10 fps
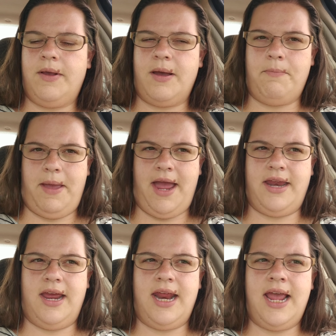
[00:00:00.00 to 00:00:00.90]

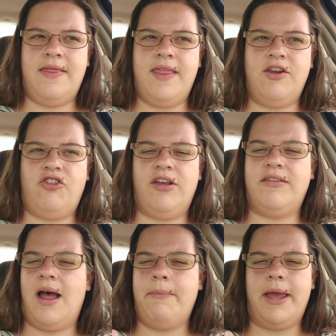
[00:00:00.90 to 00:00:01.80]
companion in that
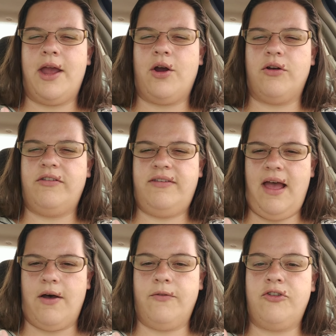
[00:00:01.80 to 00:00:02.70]
she's not being
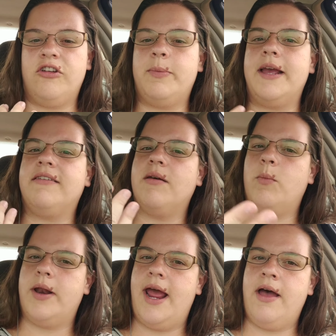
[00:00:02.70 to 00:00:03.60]
herself, she's being
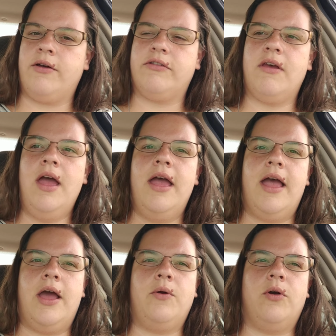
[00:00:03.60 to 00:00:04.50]
someone else
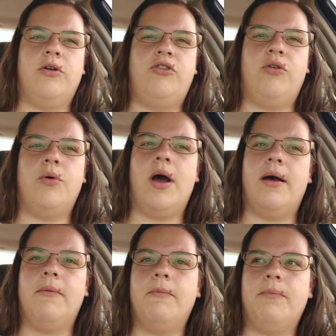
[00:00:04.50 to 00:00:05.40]
in order to,
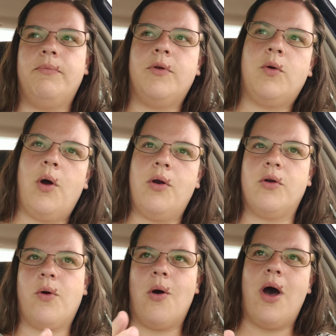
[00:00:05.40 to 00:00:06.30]
quote
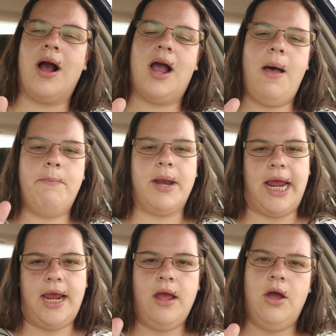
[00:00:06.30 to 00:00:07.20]
unquote,
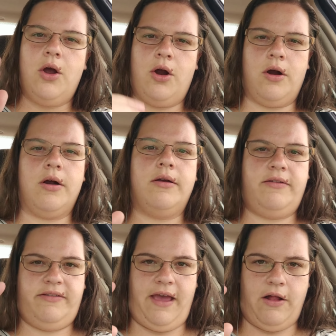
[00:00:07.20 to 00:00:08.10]
accompany
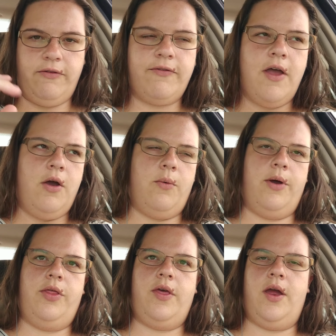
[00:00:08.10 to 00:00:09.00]
herself
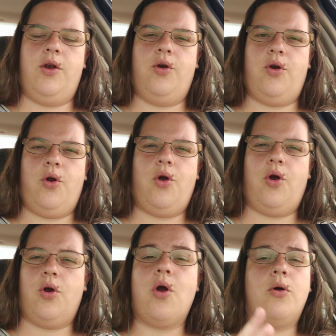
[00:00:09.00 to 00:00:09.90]
within
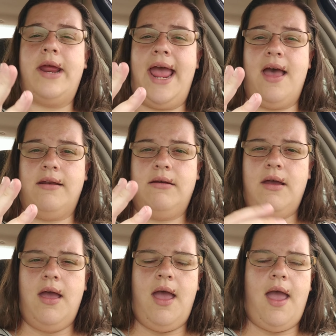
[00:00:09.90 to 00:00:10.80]
her own head.
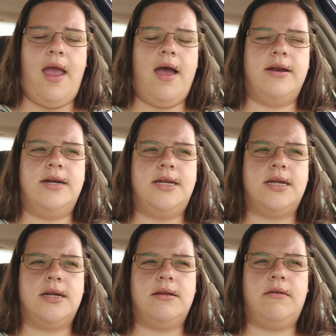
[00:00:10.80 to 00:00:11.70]
And